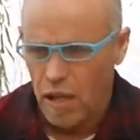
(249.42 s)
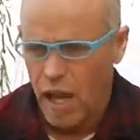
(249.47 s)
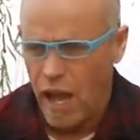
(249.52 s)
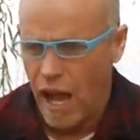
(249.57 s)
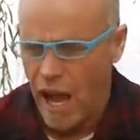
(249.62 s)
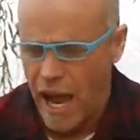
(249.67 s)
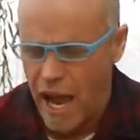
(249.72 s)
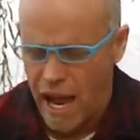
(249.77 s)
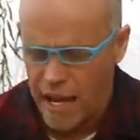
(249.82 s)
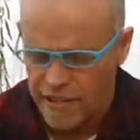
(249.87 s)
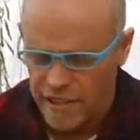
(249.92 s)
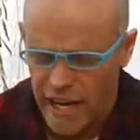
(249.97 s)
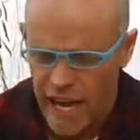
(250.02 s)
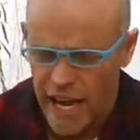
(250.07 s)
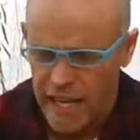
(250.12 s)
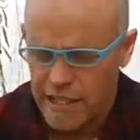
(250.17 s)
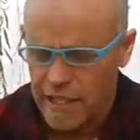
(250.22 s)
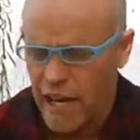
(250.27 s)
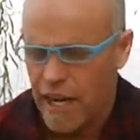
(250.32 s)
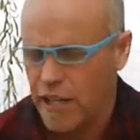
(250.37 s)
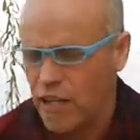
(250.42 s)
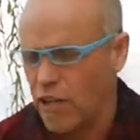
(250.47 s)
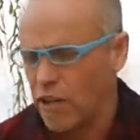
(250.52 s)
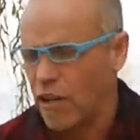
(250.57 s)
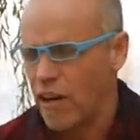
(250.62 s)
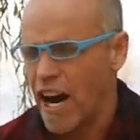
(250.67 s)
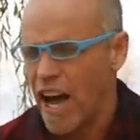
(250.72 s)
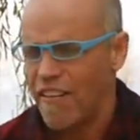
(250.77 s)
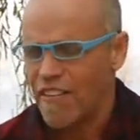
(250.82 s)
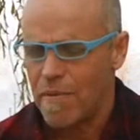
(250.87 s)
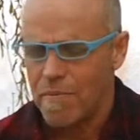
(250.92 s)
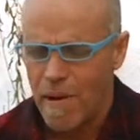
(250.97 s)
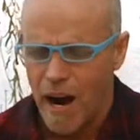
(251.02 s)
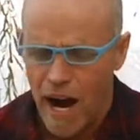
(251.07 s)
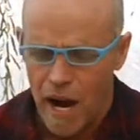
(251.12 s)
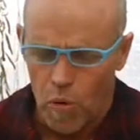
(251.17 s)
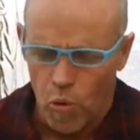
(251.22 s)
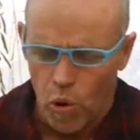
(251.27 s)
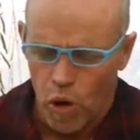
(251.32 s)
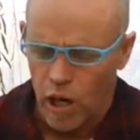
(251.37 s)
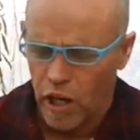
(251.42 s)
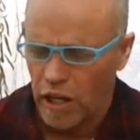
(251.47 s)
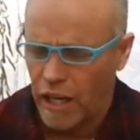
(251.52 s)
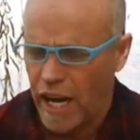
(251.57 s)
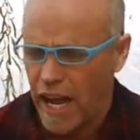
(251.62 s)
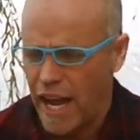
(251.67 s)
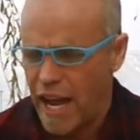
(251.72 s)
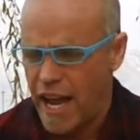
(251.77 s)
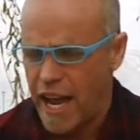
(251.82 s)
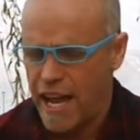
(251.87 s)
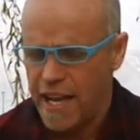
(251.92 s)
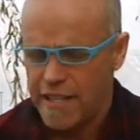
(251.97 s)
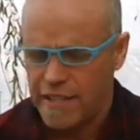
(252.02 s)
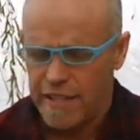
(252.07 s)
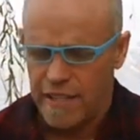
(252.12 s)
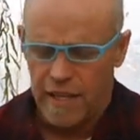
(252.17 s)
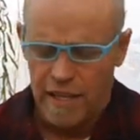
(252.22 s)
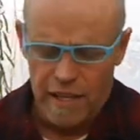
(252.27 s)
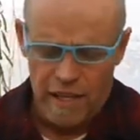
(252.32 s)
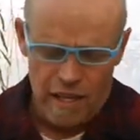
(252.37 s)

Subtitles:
as an anti-nuclear advocate, my work as